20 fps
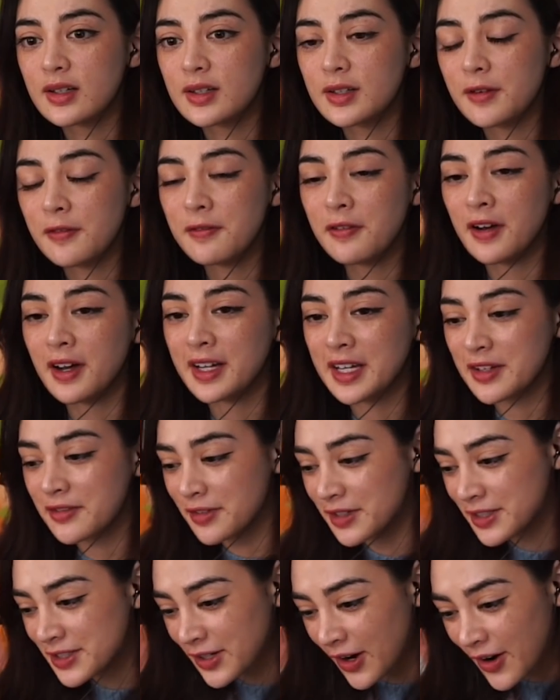The fucking
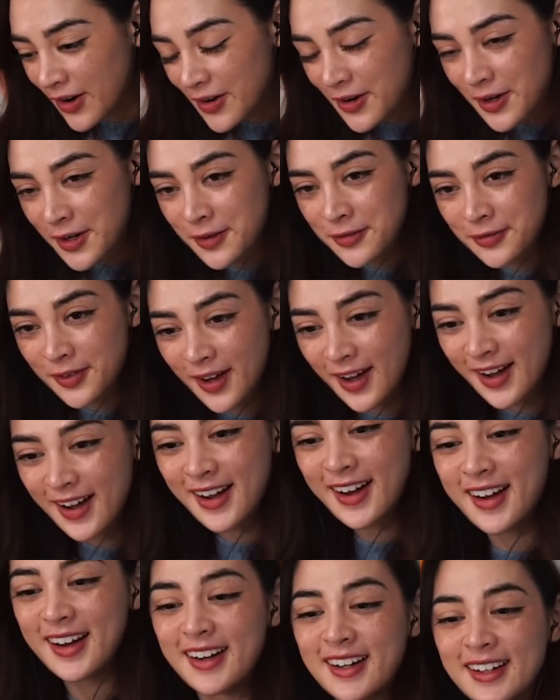
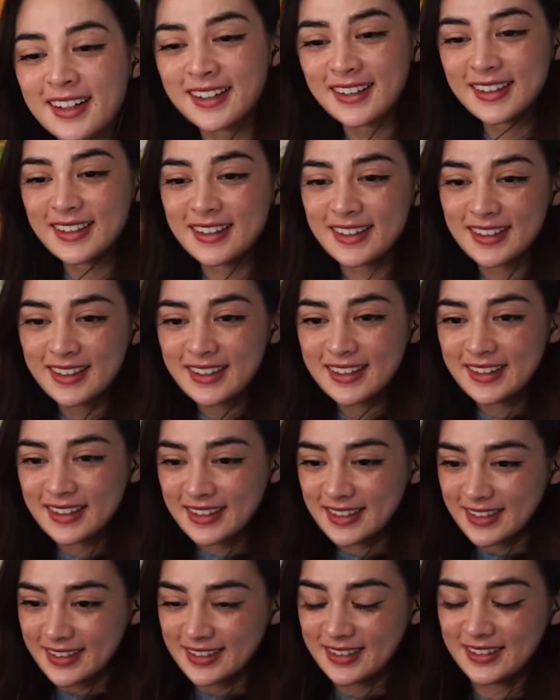photographer!
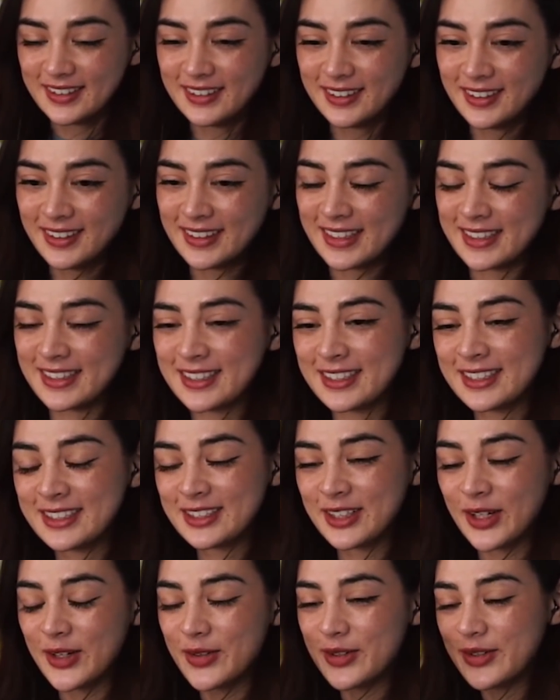Oh, that's
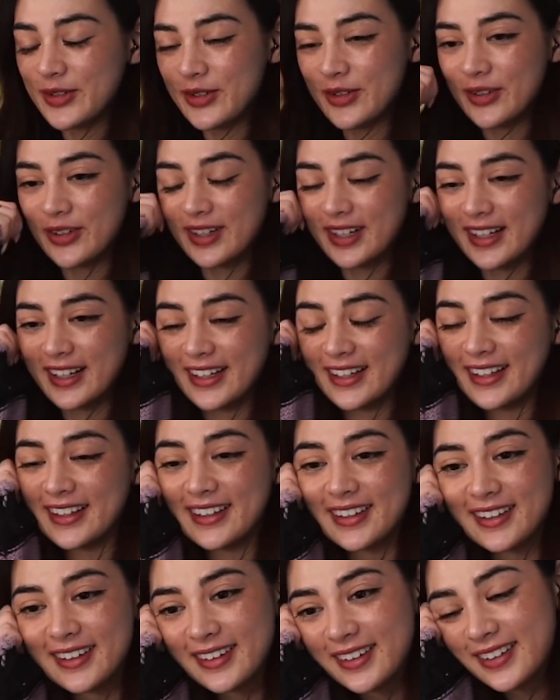so
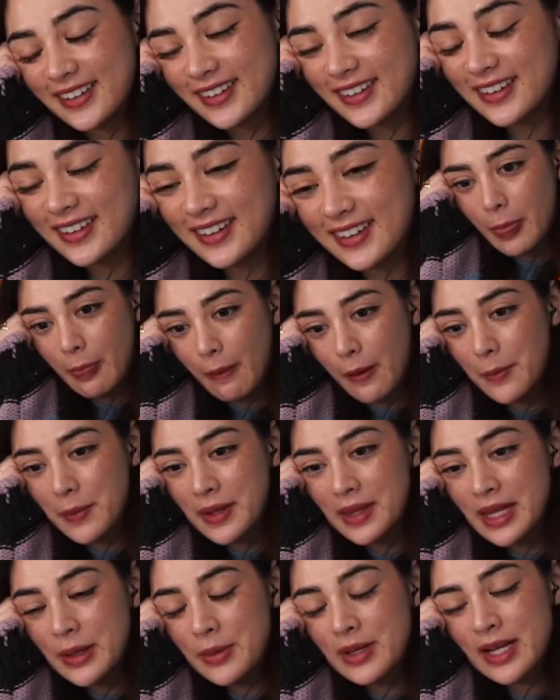annoying! I mean,
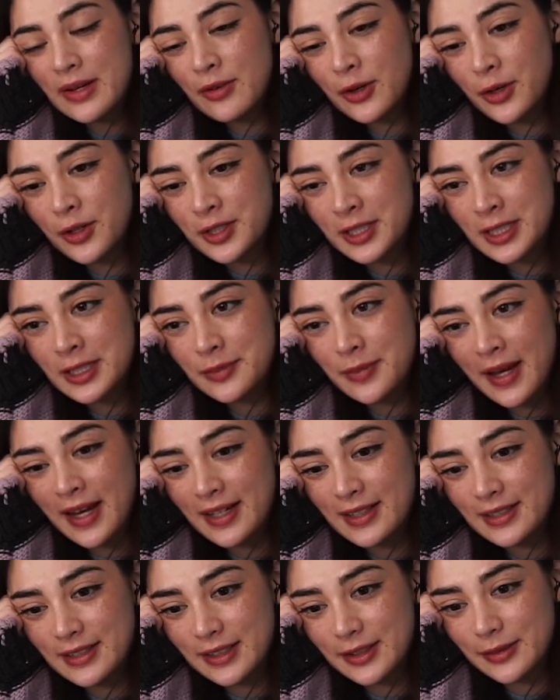they were never going to
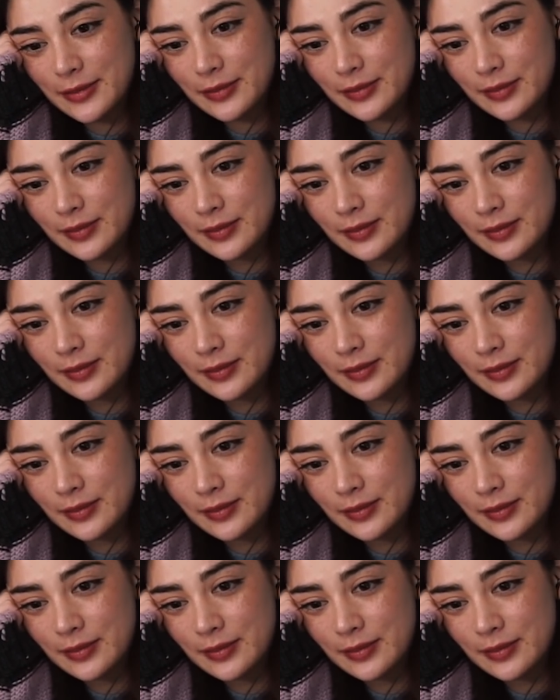suspect him.